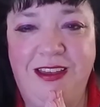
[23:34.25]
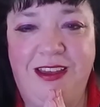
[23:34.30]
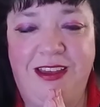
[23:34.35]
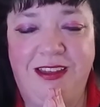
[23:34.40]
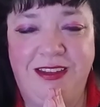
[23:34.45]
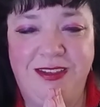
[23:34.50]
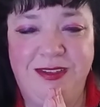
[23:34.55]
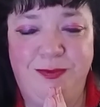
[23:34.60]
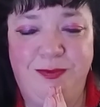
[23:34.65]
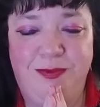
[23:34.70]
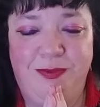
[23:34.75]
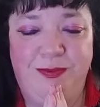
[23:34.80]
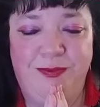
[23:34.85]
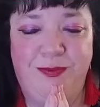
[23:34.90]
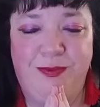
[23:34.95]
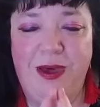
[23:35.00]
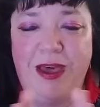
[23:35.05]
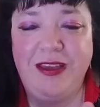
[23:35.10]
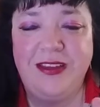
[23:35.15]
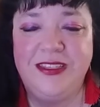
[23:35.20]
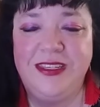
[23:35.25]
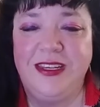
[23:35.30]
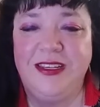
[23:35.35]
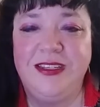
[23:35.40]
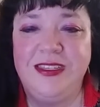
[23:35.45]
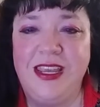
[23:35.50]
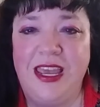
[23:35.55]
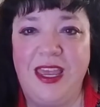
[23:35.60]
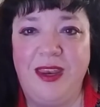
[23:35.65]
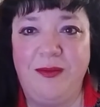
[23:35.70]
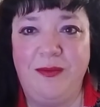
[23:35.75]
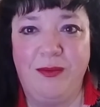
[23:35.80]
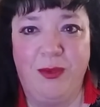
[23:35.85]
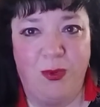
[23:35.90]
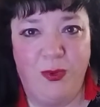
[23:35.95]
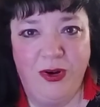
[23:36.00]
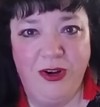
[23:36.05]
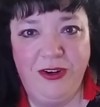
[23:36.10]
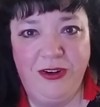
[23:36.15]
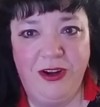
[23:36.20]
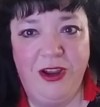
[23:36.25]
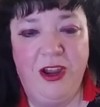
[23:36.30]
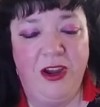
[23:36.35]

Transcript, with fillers: Unboxings and More,